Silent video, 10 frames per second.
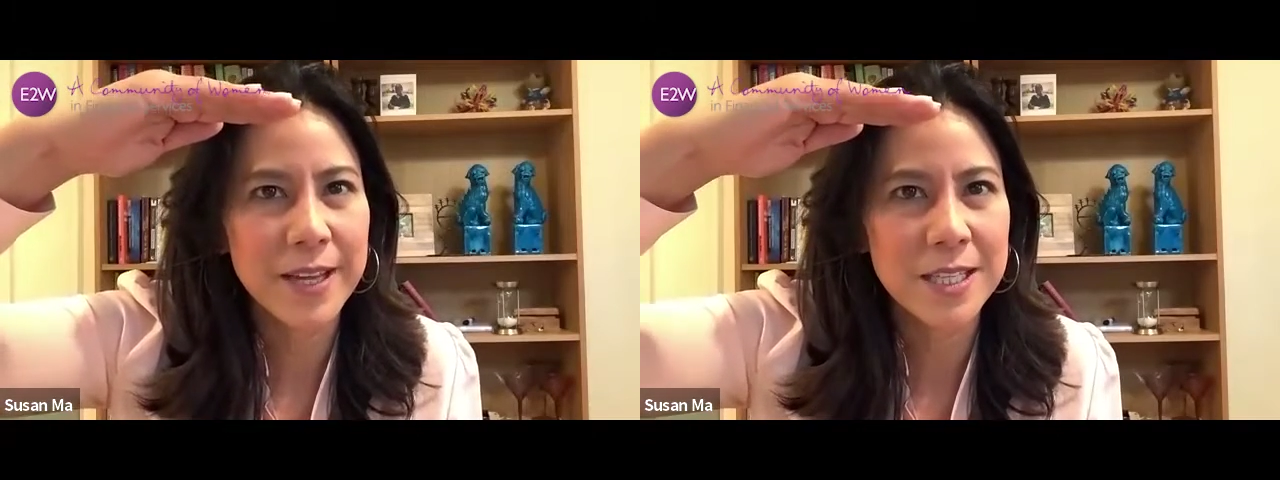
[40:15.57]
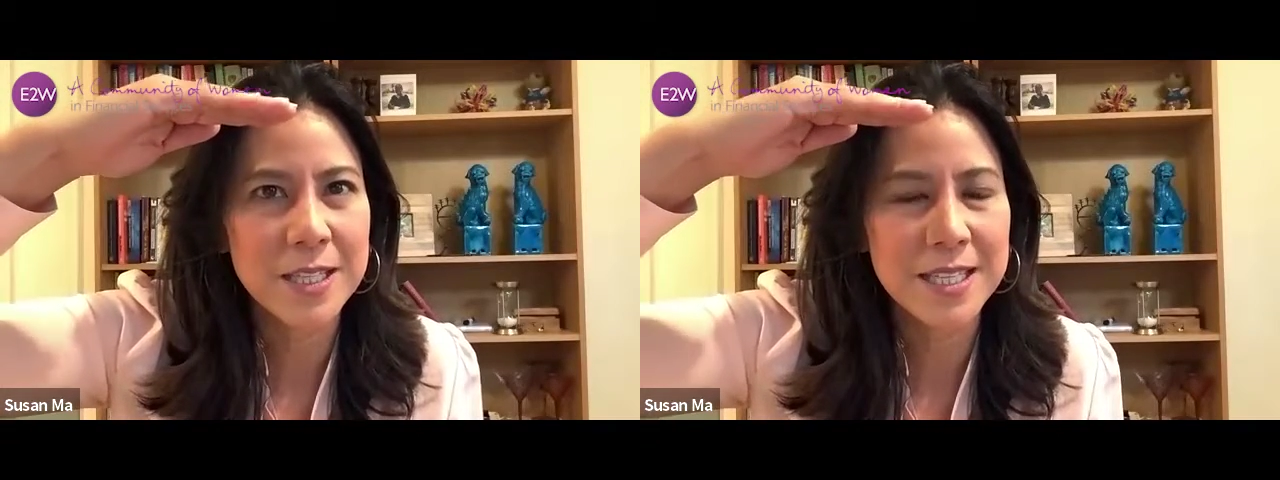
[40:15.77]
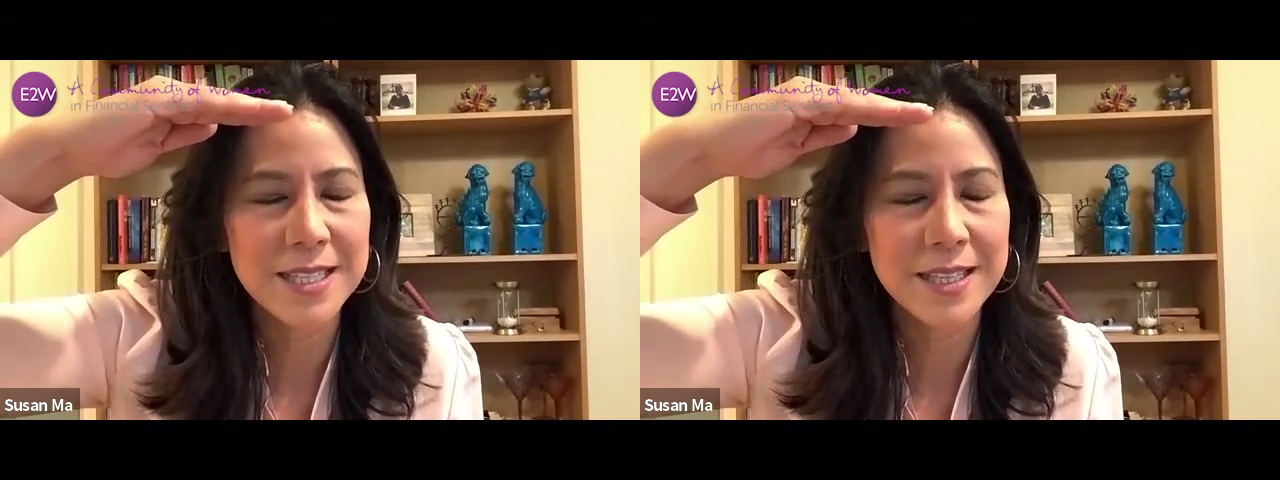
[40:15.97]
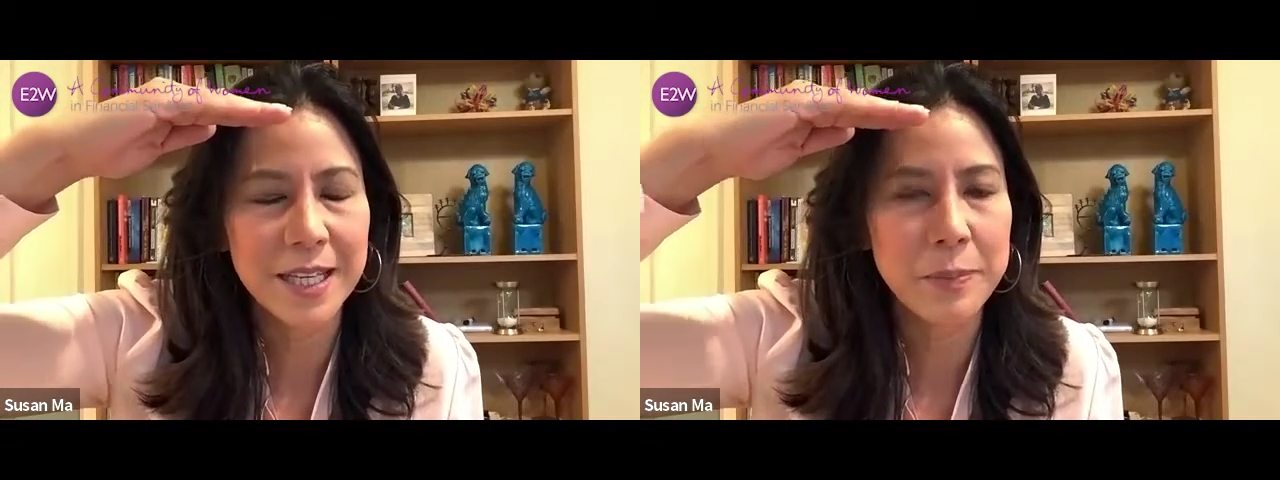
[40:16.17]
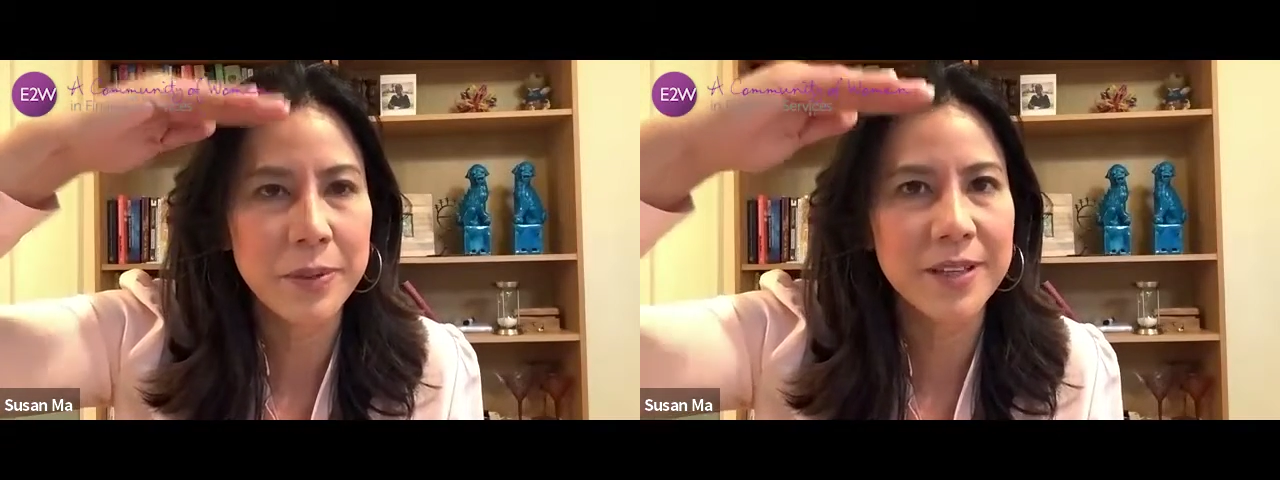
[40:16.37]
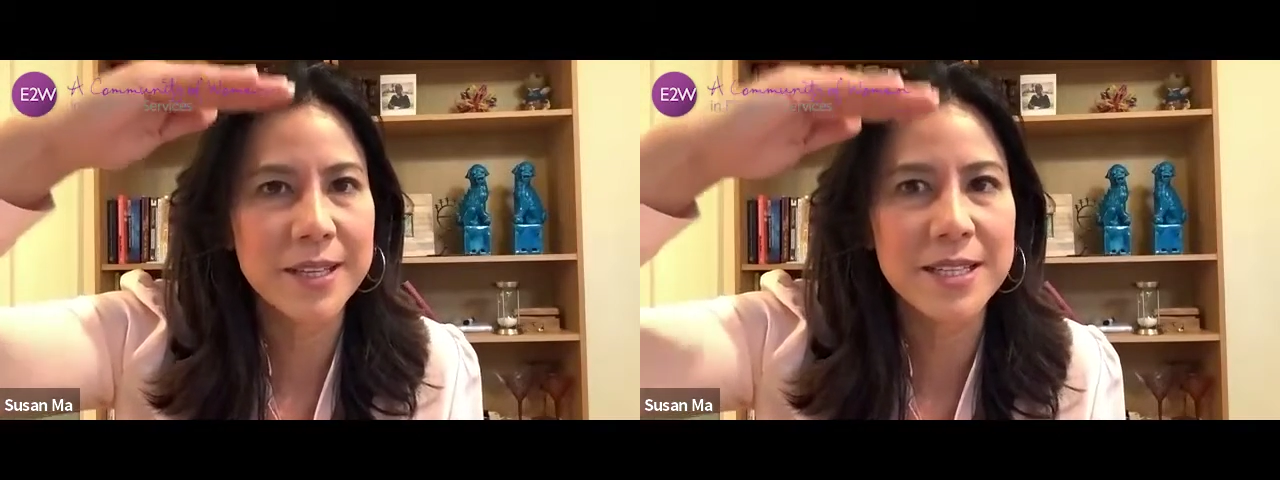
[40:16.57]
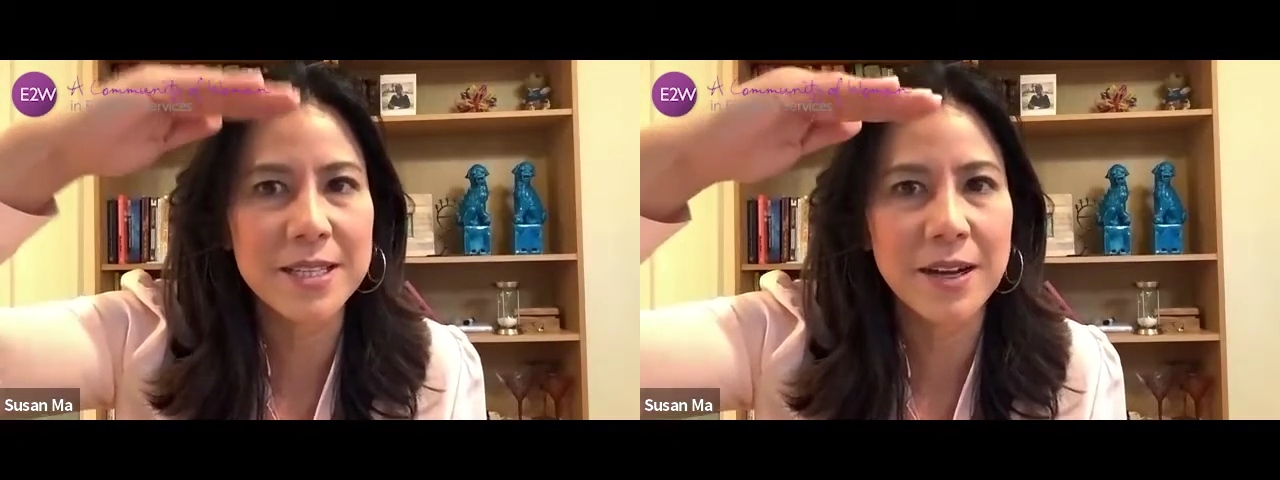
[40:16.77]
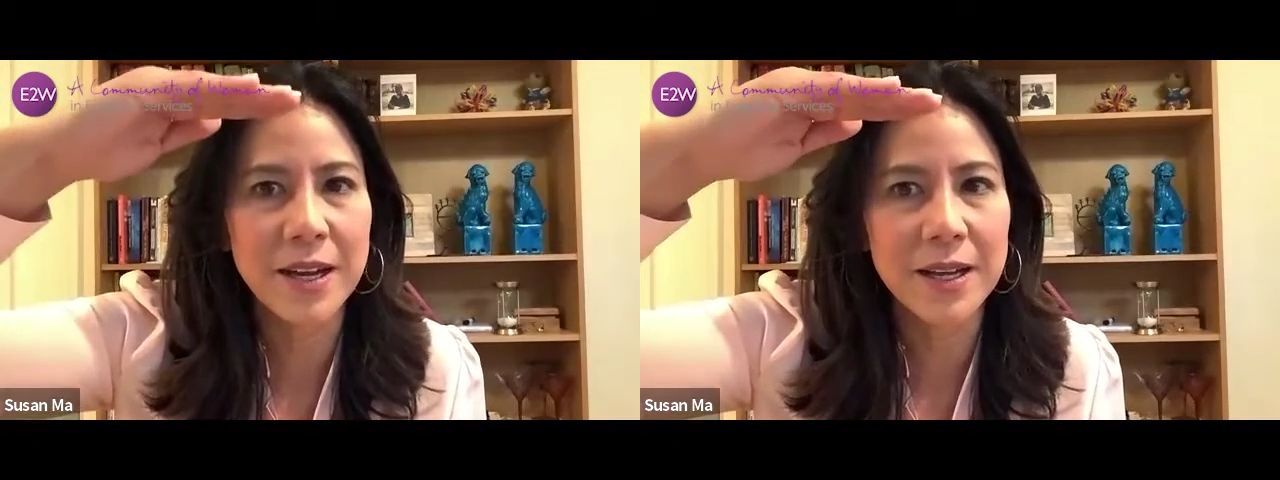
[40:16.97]
It's it's like a burning
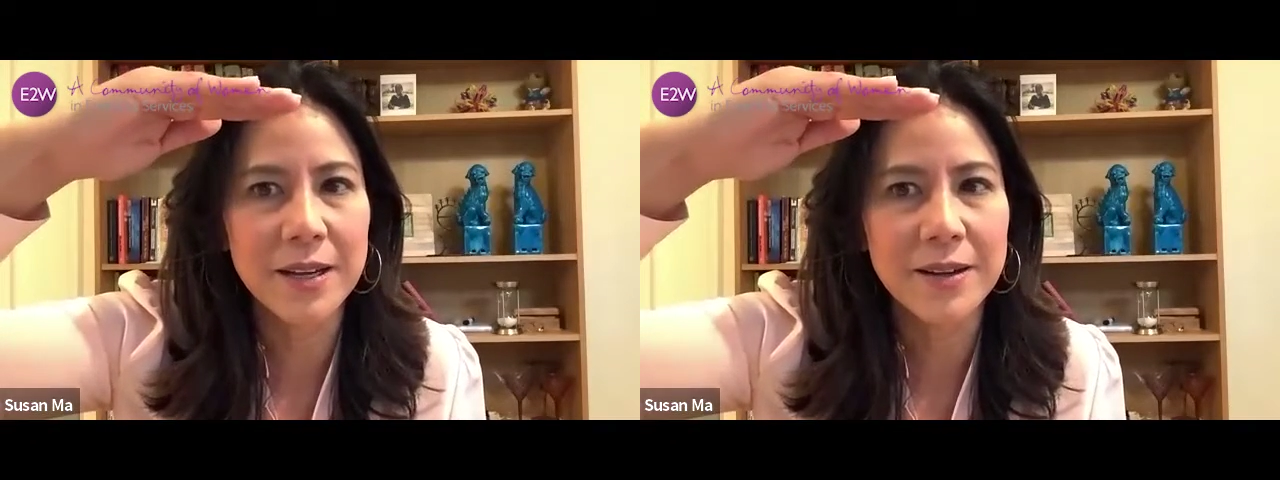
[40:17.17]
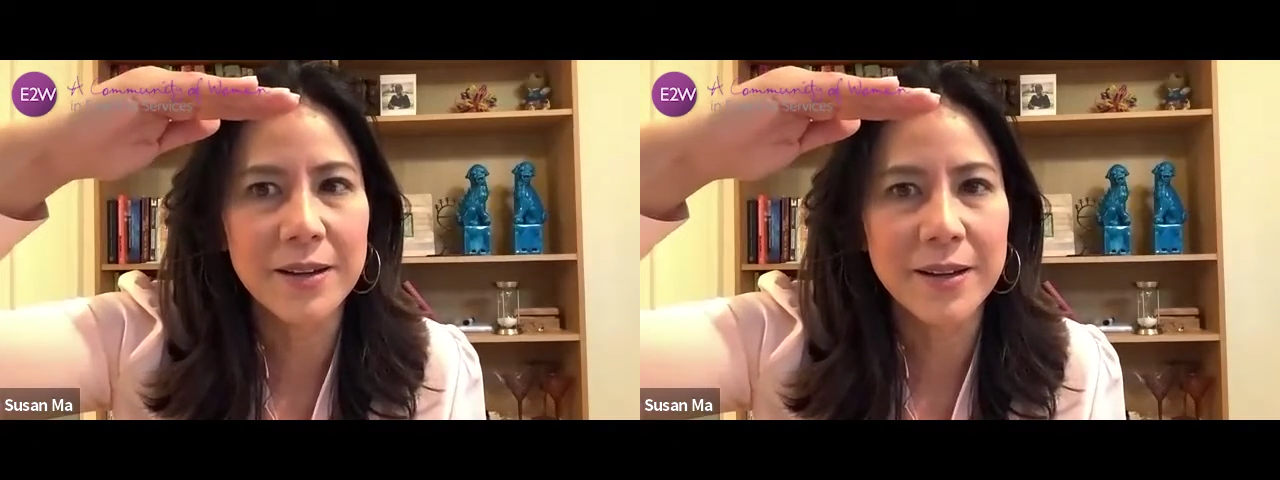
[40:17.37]
desire.